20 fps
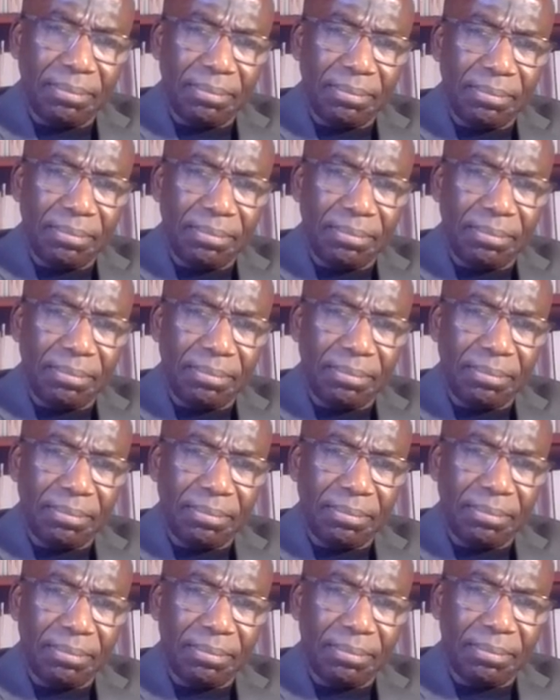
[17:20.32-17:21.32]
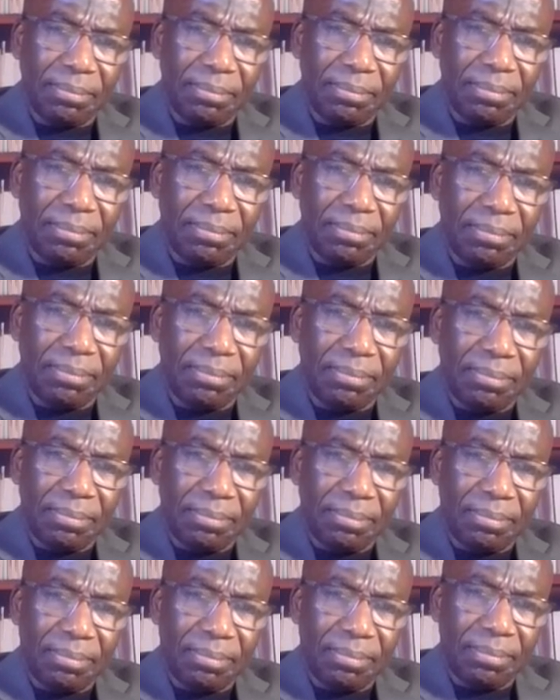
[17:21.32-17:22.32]

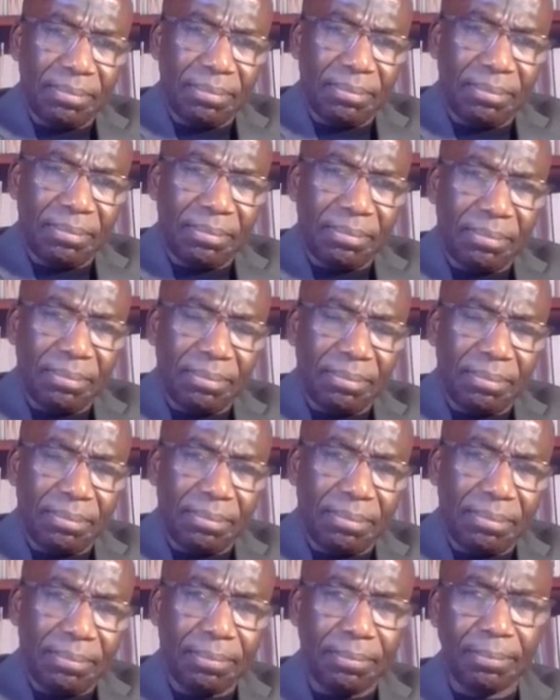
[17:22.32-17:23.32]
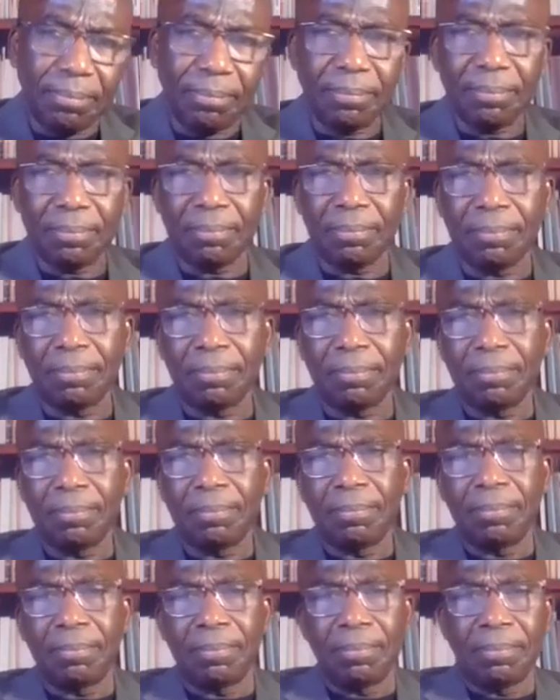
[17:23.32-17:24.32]

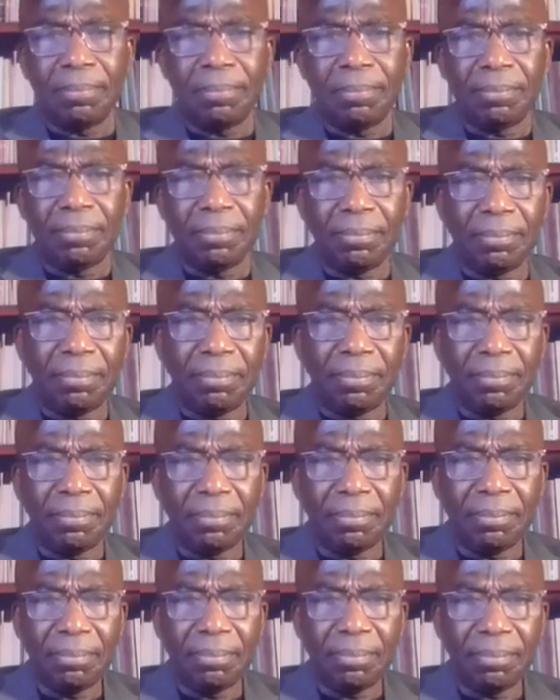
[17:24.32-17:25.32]
The person shown says nothing.